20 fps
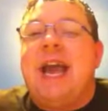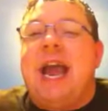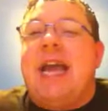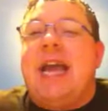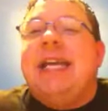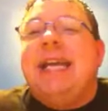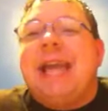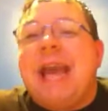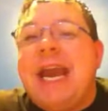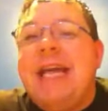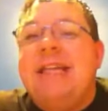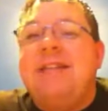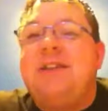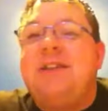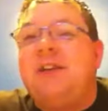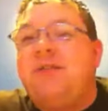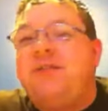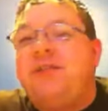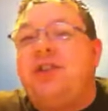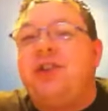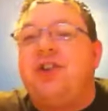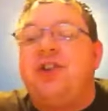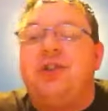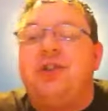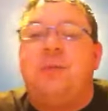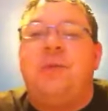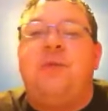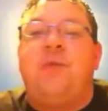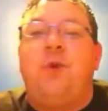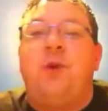a case of
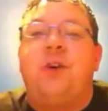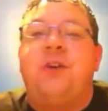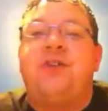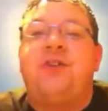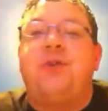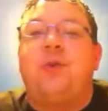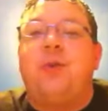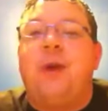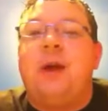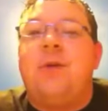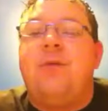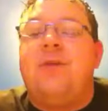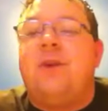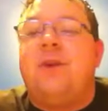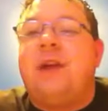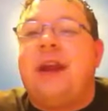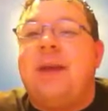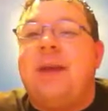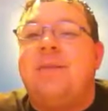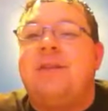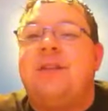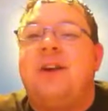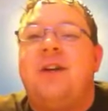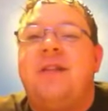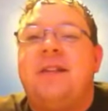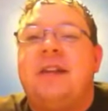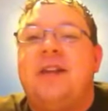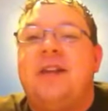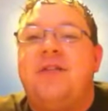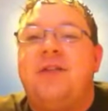Surge before it sold out on
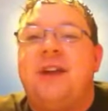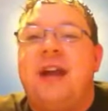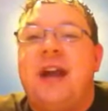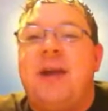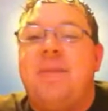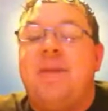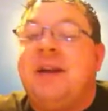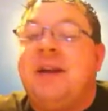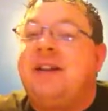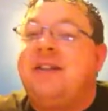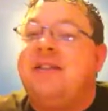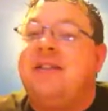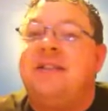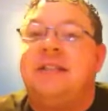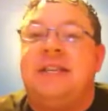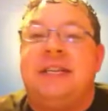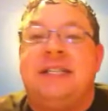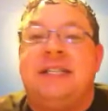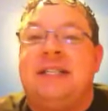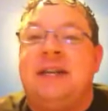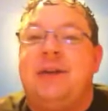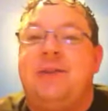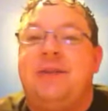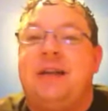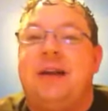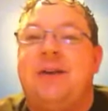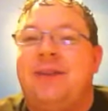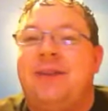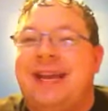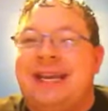Amazon the other day because it sells
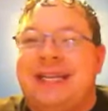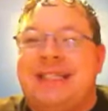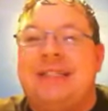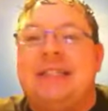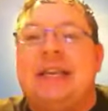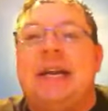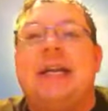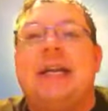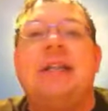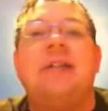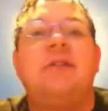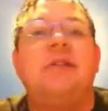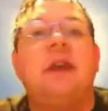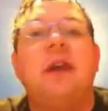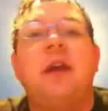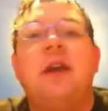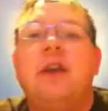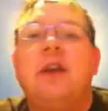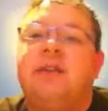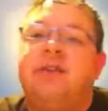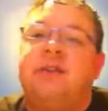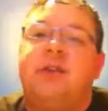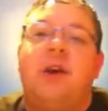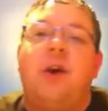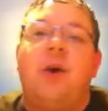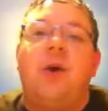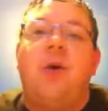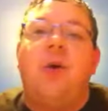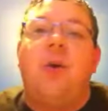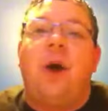out in like seconds.
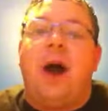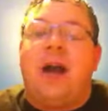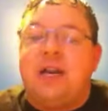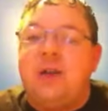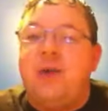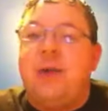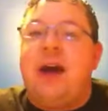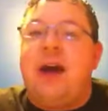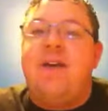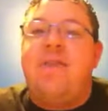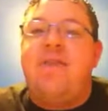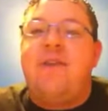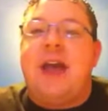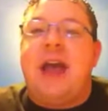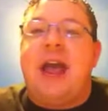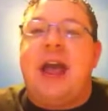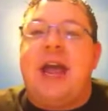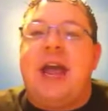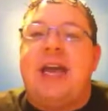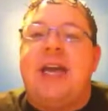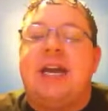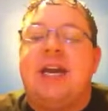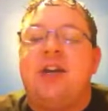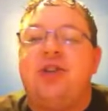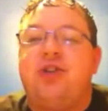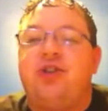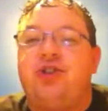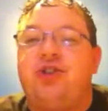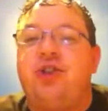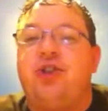So I do have a
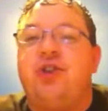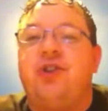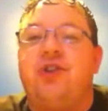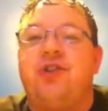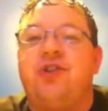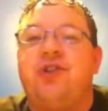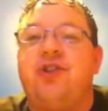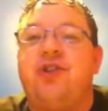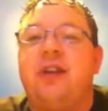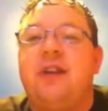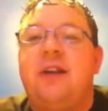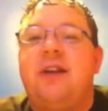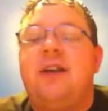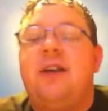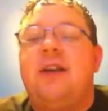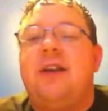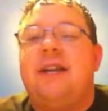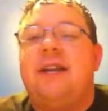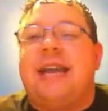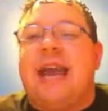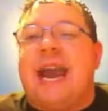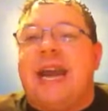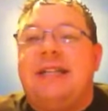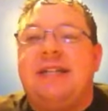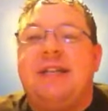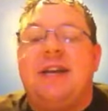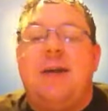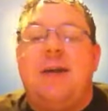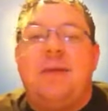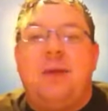Surge
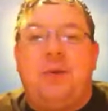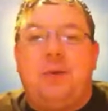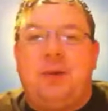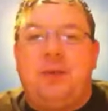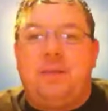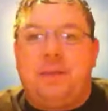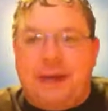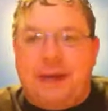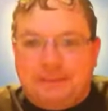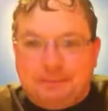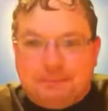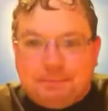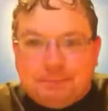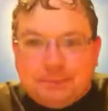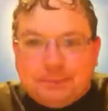case coming with me.